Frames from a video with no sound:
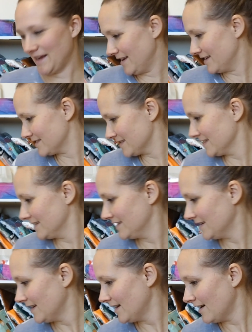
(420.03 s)
my kits.
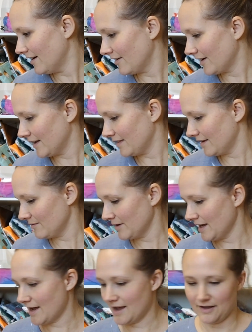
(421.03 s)
Okay, then
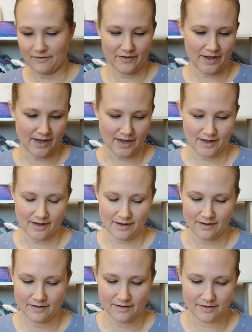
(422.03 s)
we have
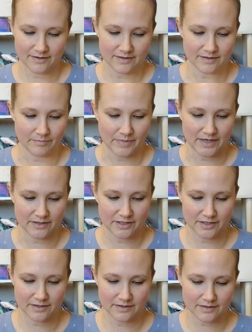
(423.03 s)
a
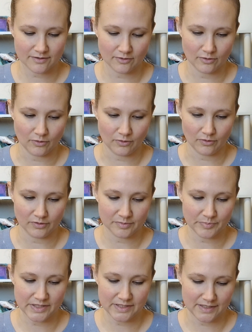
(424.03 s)
Dimensions Gold
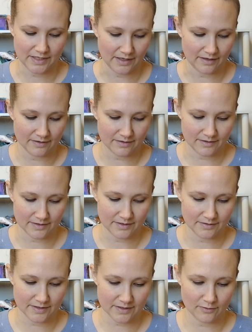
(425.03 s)
Petite. This
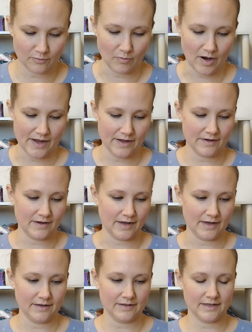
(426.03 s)
is Quiet
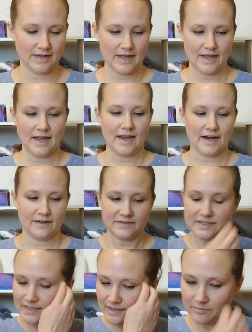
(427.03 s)
Night, and I've
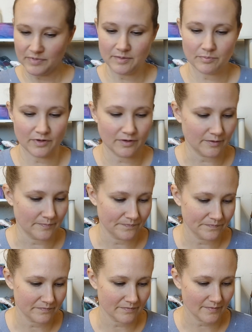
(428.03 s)
seen people
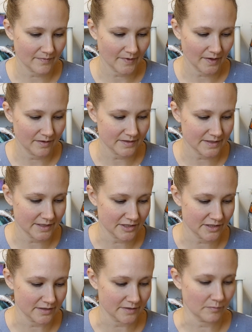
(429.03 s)

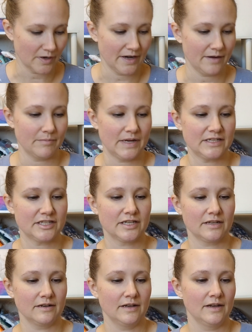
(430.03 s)
stitch this one and
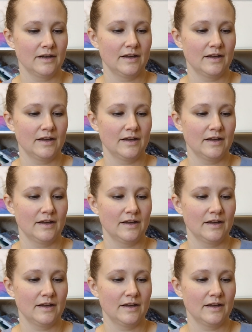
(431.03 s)
mention